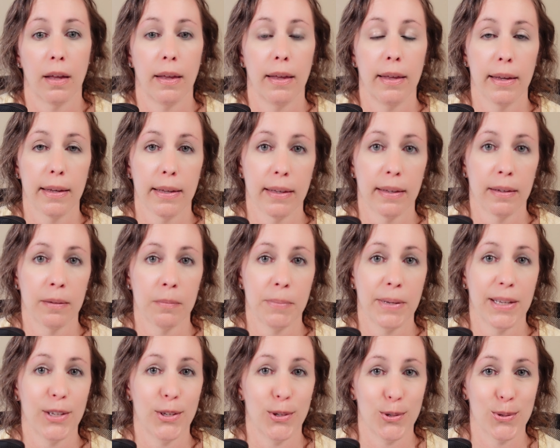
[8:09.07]
It can
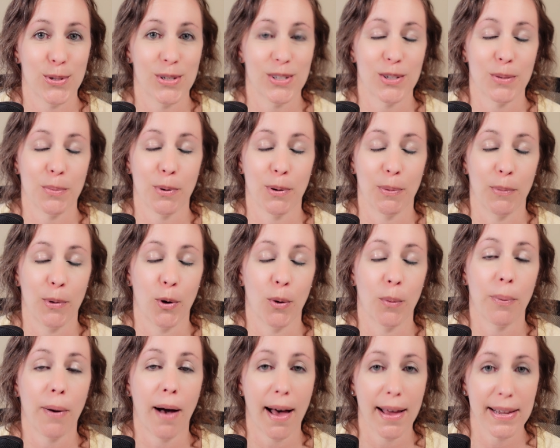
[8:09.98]
be used to
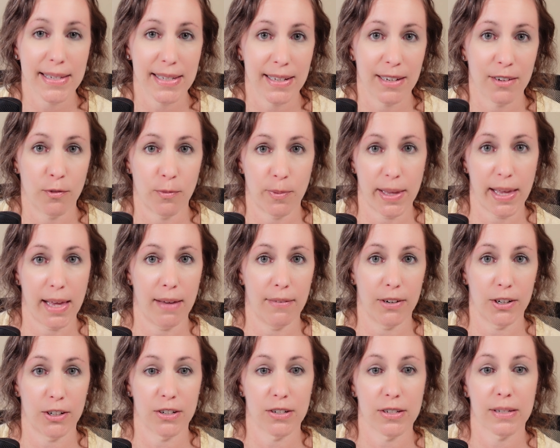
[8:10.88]
promote positive
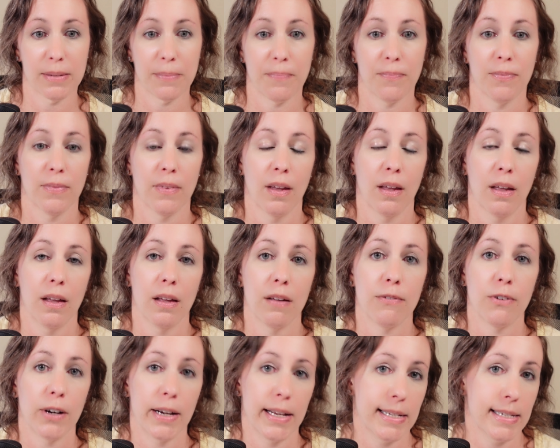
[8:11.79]
behaviors.
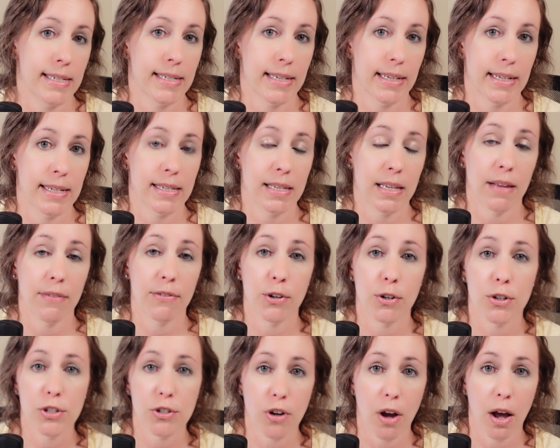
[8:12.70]
For instance, if
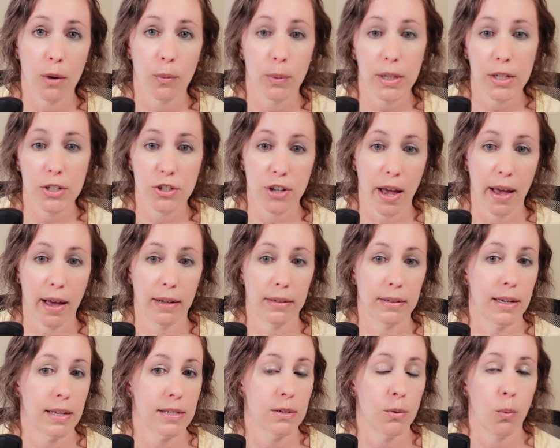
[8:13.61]
your strong-willed
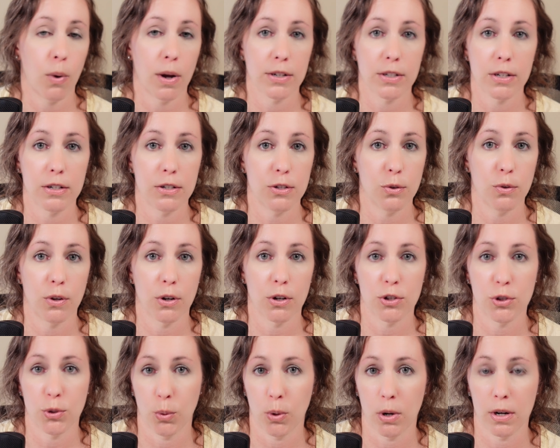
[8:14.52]
child doesn't want to do
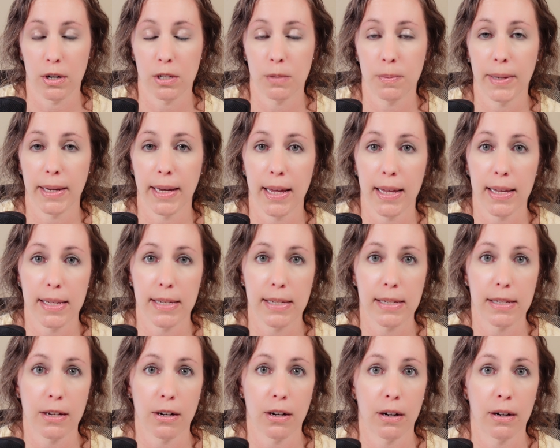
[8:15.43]
their chores
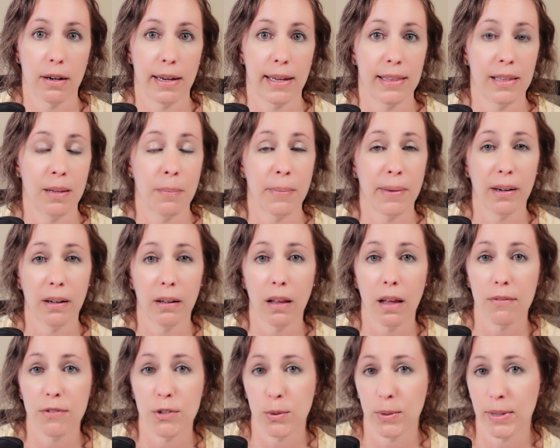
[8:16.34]
because they're in the middle
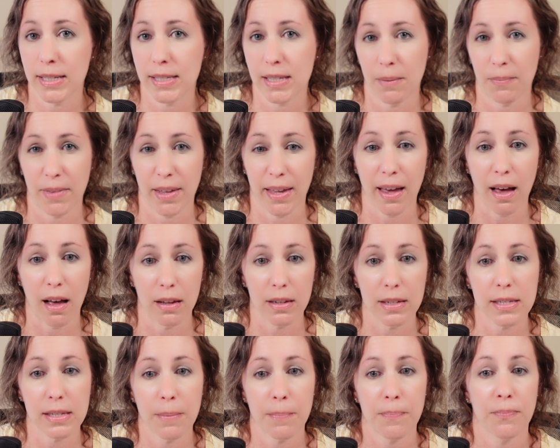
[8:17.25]
of doing something else,